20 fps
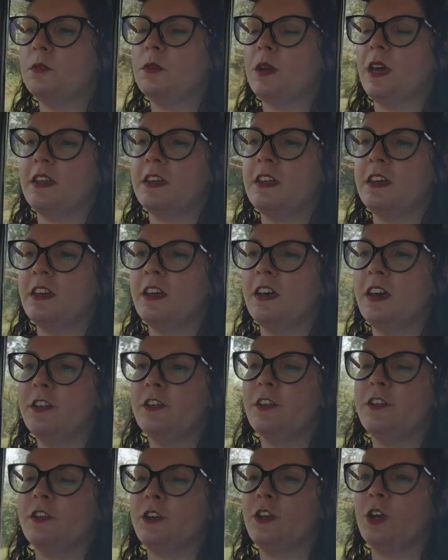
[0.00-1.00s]
we had
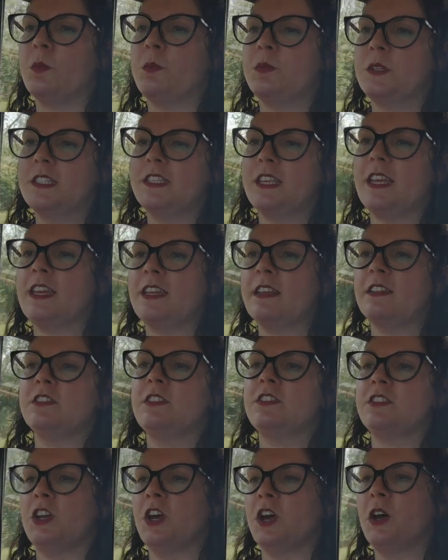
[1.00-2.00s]
another cup of tea
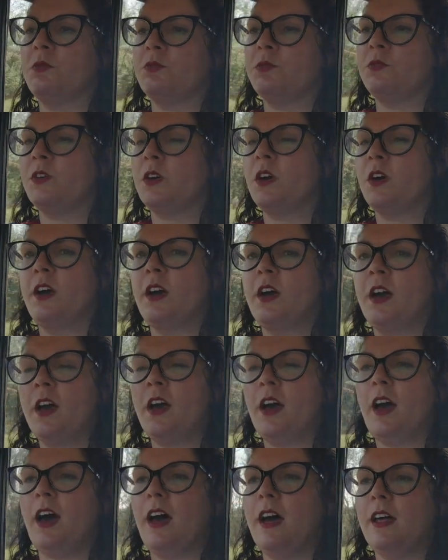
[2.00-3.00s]
and stuff,
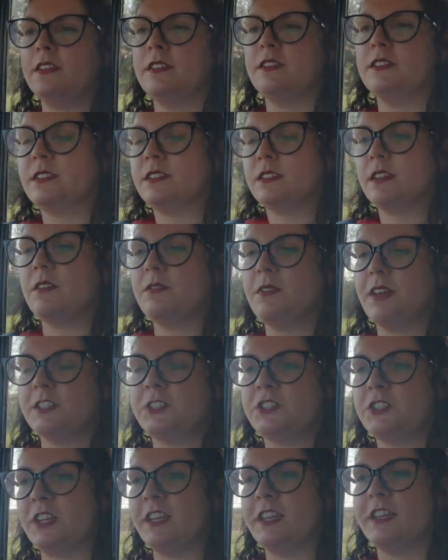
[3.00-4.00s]
and
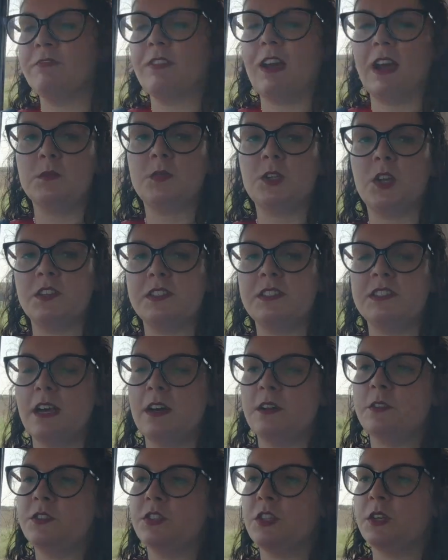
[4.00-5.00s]
eventually wrapped
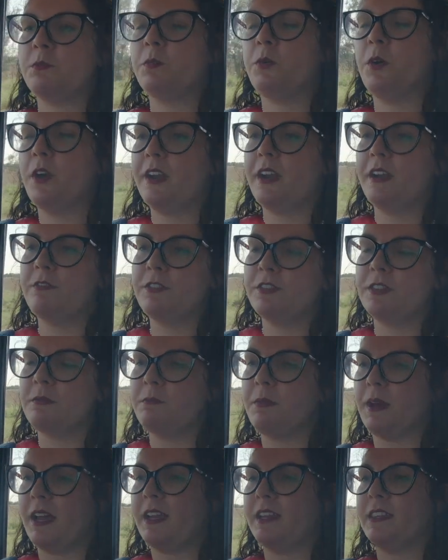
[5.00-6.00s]
ourselves up, put
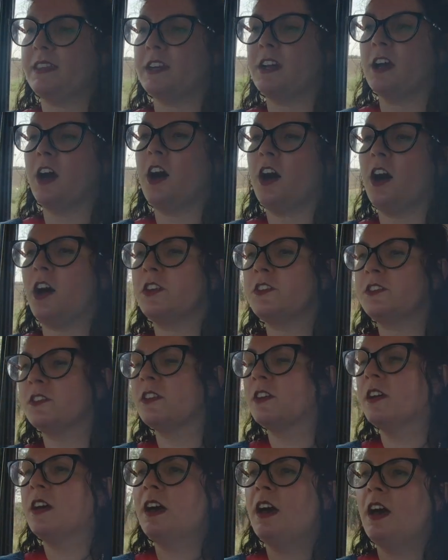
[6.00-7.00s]
everything back in the cars
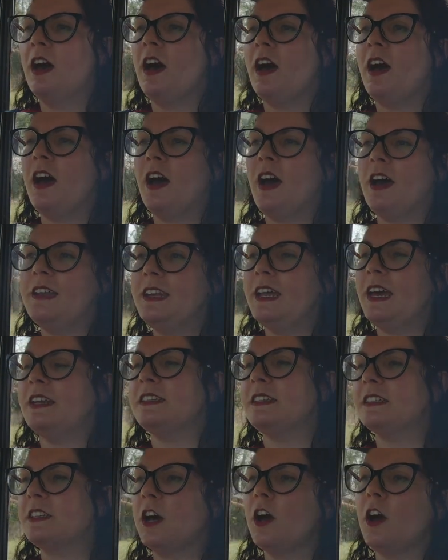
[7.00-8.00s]
and
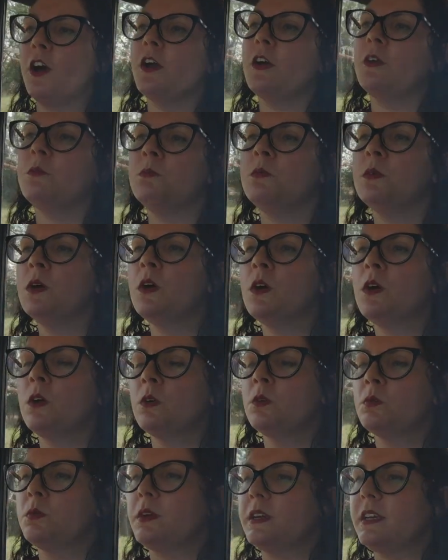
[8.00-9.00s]
headed home.
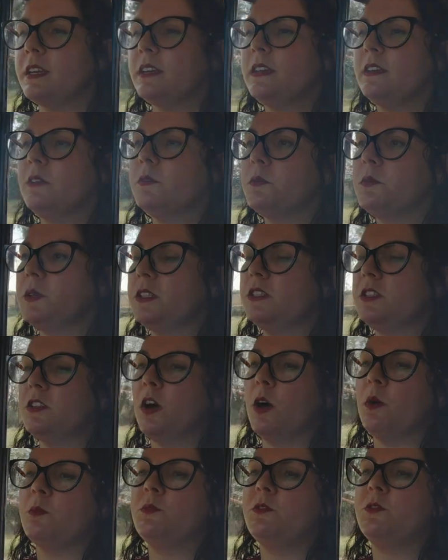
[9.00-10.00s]
We
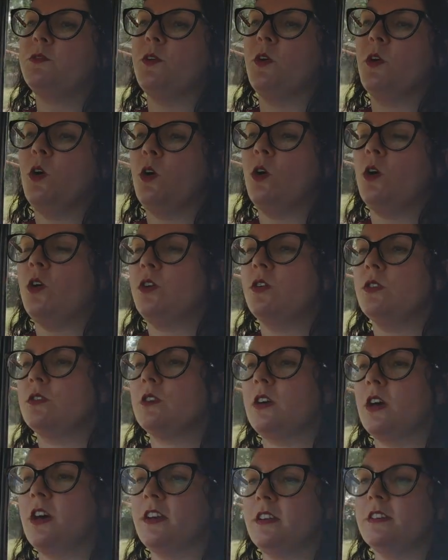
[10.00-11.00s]
stopped for
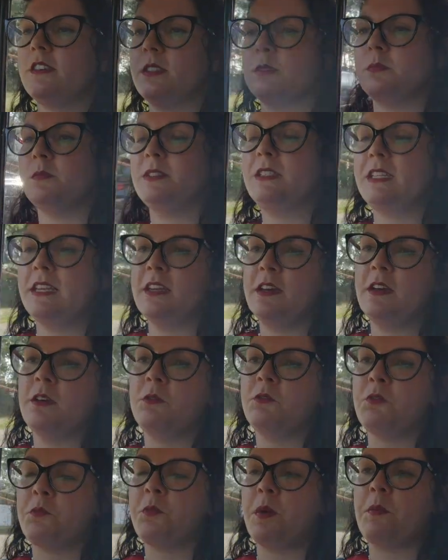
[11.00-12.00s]
some
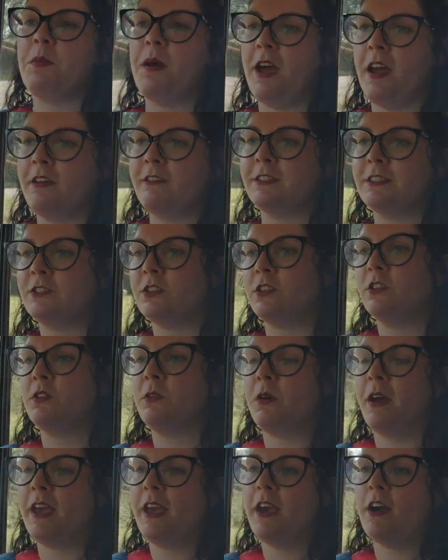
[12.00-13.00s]
dinner with my parents on
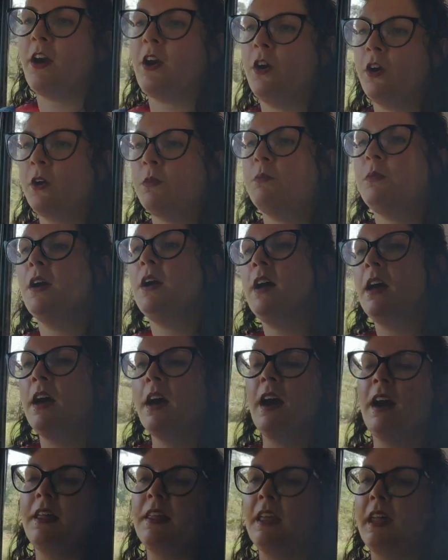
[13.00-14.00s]
the way home,
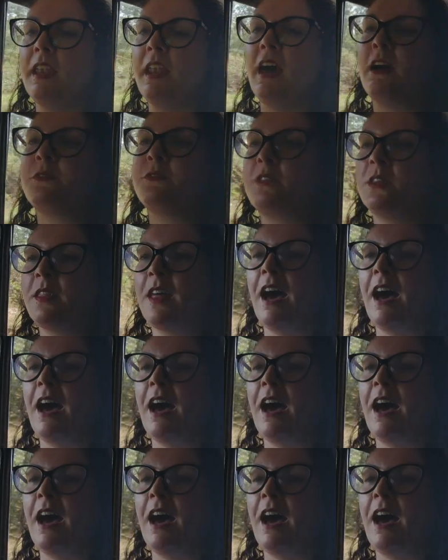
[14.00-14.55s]
and then after